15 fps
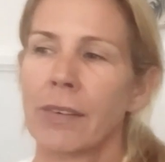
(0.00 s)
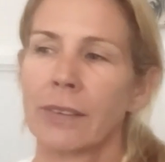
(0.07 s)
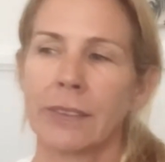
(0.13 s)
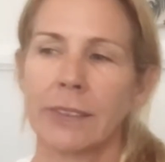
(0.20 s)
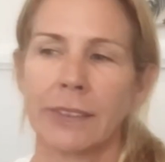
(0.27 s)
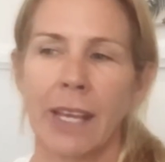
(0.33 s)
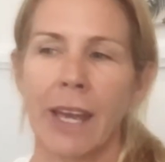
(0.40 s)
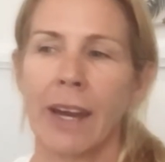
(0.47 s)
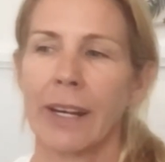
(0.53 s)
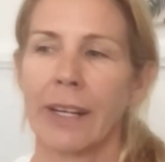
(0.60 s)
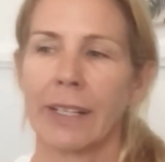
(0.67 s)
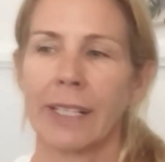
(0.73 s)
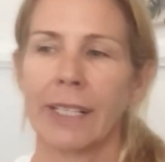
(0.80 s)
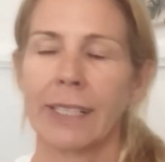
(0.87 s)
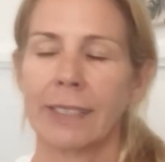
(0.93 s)

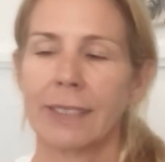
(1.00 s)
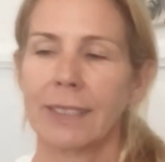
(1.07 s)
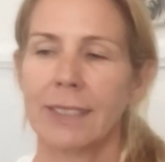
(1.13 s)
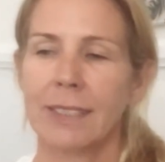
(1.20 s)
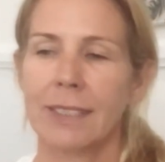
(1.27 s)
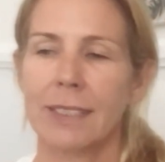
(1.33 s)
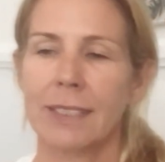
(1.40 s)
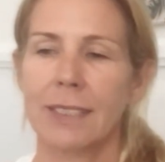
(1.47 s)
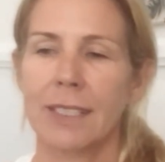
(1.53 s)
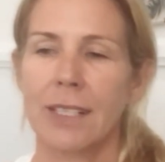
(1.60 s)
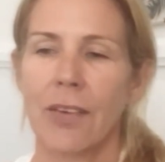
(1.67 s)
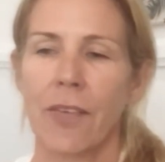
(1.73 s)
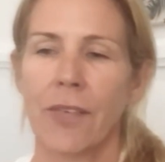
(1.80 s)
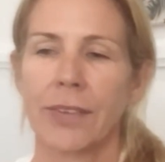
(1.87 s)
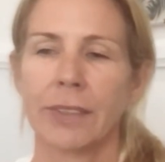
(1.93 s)
yeah,
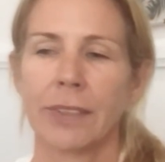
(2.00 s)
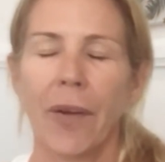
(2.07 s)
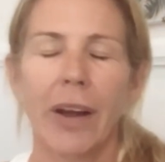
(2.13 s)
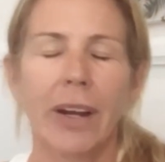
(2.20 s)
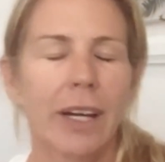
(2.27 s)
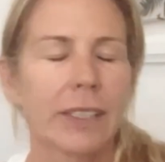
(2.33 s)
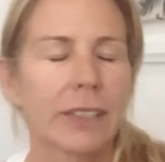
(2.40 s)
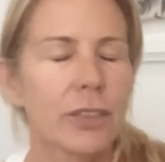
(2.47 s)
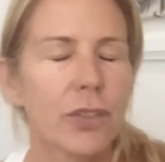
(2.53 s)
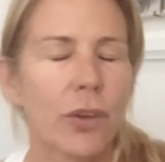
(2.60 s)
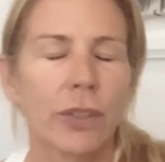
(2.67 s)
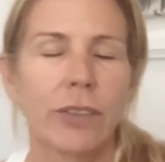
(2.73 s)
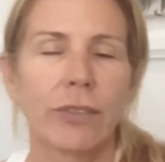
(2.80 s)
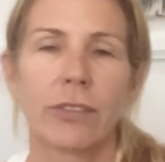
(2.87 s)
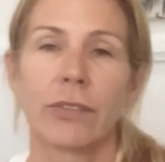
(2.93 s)
I kind of
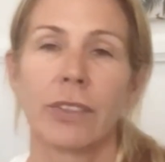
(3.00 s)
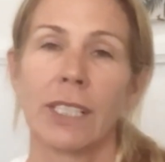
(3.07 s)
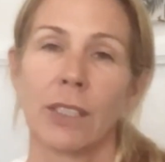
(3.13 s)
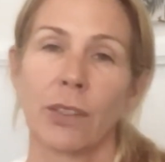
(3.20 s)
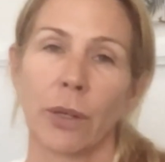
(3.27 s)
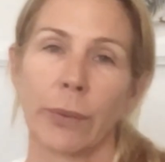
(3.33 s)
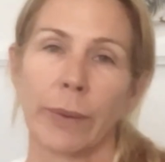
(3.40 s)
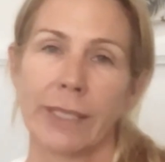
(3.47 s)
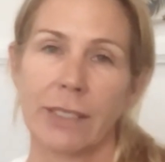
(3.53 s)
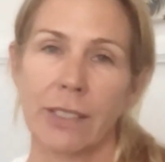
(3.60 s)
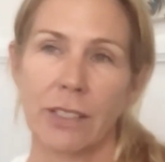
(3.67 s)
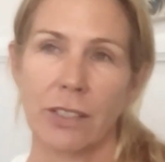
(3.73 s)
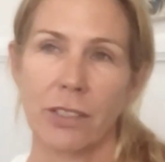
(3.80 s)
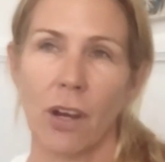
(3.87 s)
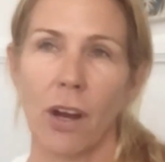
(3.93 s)
don't even really know where
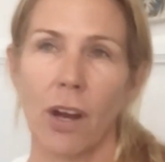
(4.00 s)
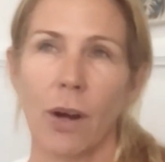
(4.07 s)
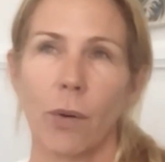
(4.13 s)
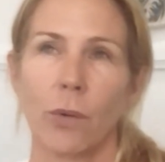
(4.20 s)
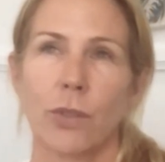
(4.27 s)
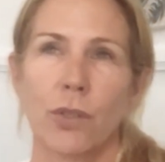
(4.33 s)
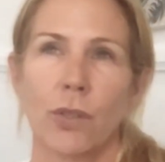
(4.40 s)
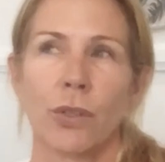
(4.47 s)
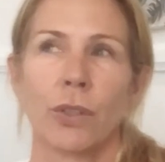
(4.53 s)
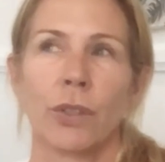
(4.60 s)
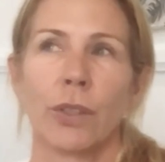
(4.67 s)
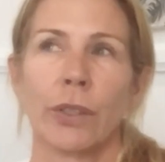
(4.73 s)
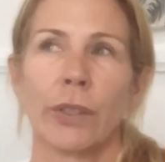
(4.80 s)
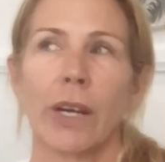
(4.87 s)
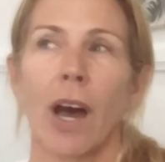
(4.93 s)
to start
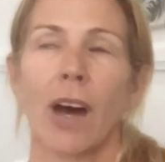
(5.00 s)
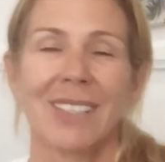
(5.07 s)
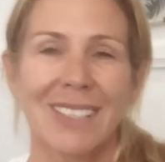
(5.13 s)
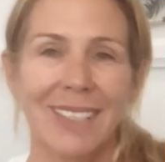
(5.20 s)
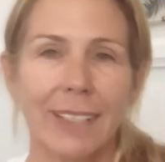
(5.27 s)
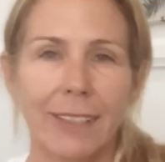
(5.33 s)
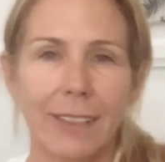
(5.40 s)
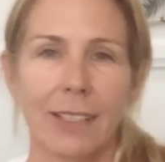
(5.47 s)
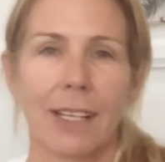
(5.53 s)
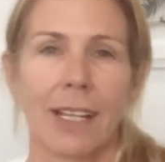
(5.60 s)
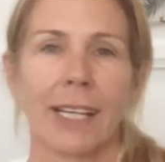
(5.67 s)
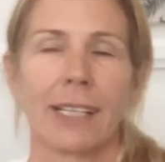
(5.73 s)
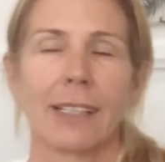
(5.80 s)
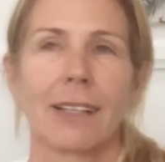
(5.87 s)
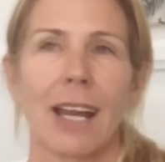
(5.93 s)
to
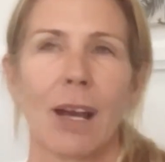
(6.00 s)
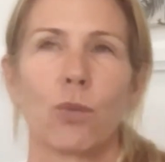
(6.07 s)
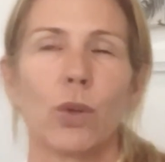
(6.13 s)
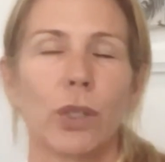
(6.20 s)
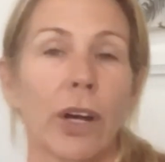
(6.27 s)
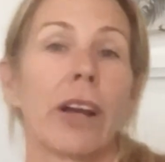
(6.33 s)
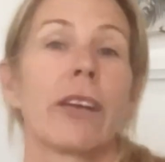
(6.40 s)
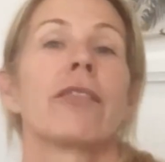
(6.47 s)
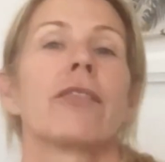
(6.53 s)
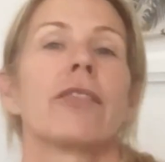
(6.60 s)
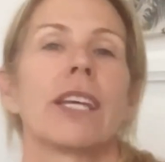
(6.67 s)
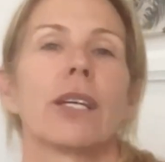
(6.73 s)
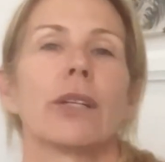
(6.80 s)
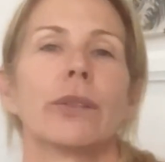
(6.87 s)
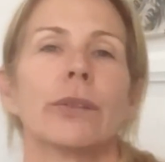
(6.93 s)
articulate what I
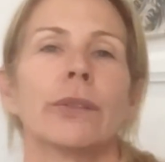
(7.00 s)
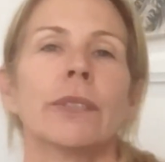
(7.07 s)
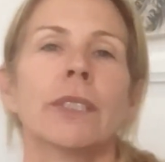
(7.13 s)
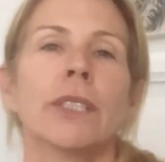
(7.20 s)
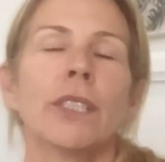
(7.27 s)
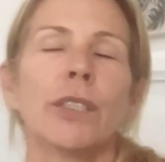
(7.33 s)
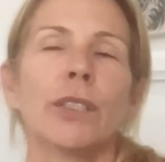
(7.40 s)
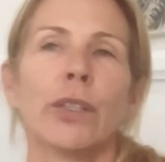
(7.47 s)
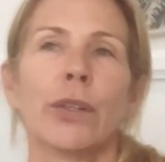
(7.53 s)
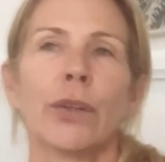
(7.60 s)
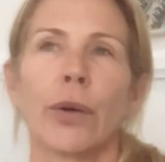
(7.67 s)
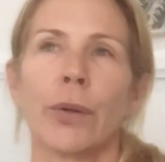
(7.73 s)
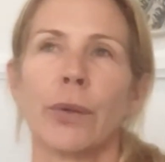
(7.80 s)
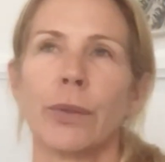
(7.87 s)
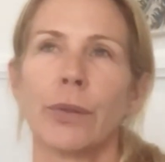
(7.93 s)
feel. You
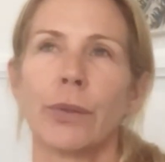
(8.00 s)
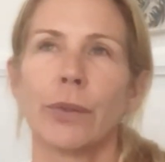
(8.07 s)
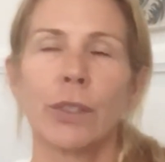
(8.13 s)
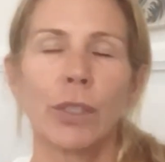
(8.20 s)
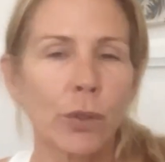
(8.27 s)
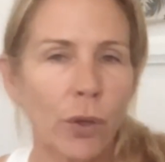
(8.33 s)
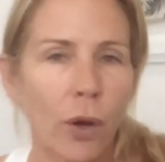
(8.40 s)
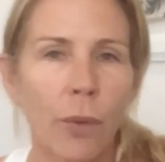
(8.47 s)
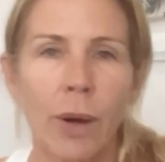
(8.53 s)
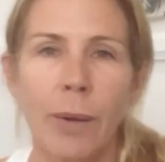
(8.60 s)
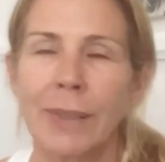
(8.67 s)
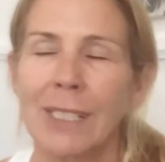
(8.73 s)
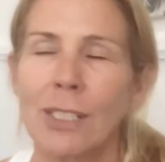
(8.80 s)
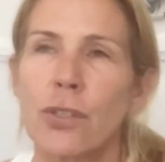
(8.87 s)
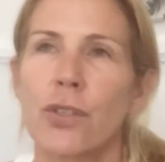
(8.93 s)
know
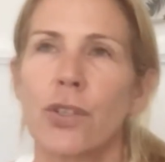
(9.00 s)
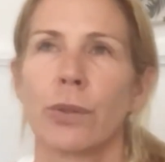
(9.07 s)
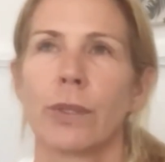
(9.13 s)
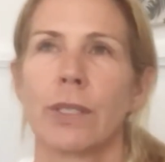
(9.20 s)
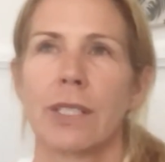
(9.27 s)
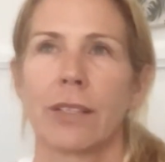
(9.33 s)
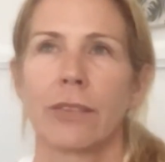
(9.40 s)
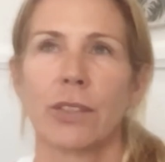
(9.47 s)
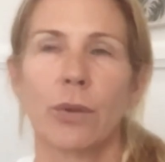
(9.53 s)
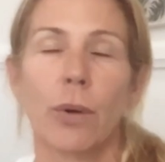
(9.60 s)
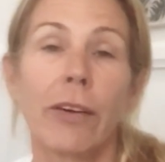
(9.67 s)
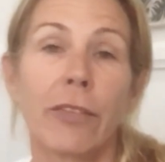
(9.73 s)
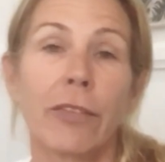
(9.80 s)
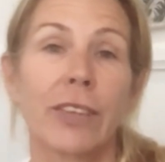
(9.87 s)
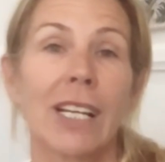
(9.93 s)
I'm an intuitive, so
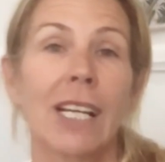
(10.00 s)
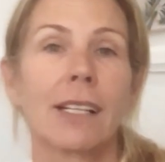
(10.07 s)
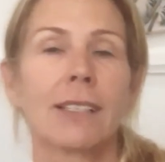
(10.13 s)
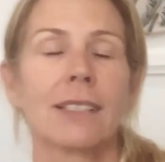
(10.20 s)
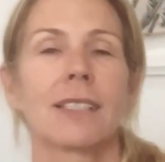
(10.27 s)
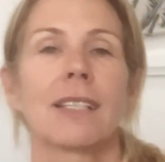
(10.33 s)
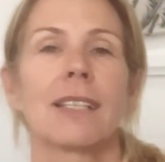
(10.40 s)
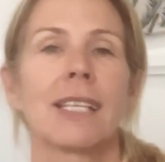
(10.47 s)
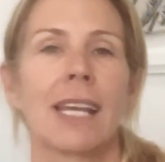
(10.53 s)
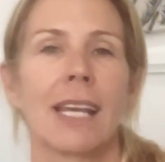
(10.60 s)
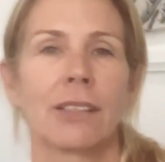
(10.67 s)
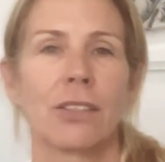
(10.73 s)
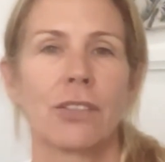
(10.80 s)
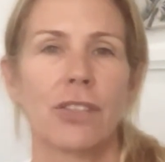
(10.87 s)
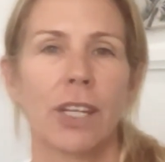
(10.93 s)
I feel into the
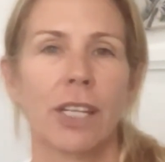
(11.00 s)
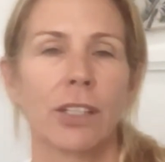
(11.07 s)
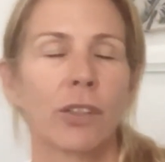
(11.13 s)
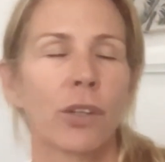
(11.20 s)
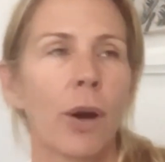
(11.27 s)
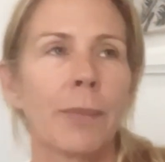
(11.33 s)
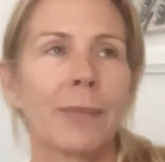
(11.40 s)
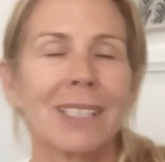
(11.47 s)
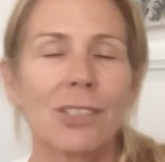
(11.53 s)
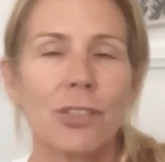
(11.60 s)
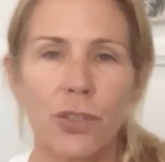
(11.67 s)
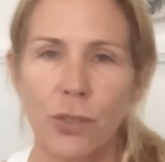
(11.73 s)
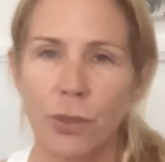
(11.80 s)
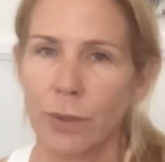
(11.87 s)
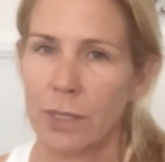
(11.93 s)
energy. I'm an
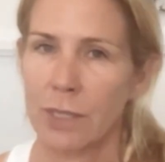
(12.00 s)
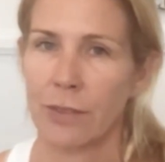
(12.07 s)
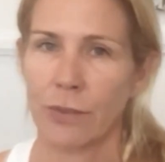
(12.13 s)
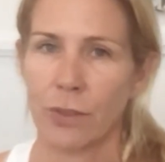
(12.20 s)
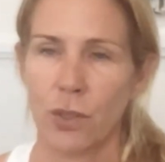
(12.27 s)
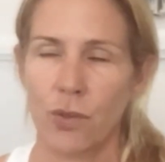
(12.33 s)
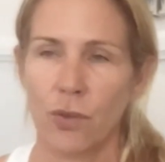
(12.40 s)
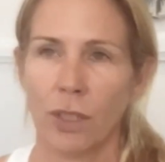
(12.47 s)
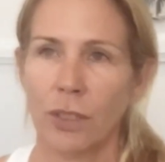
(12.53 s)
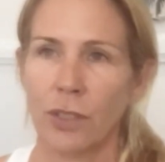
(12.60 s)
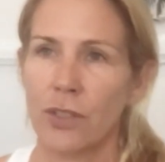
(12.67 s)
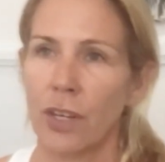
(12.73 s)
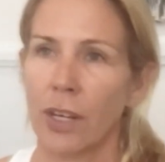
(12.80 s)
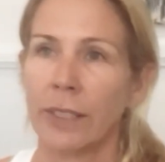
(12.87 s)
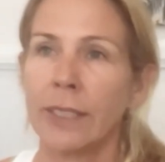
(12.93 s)
intuitive
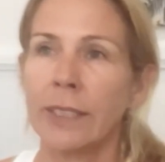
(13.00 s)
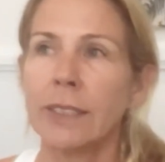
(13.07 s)
astrologer.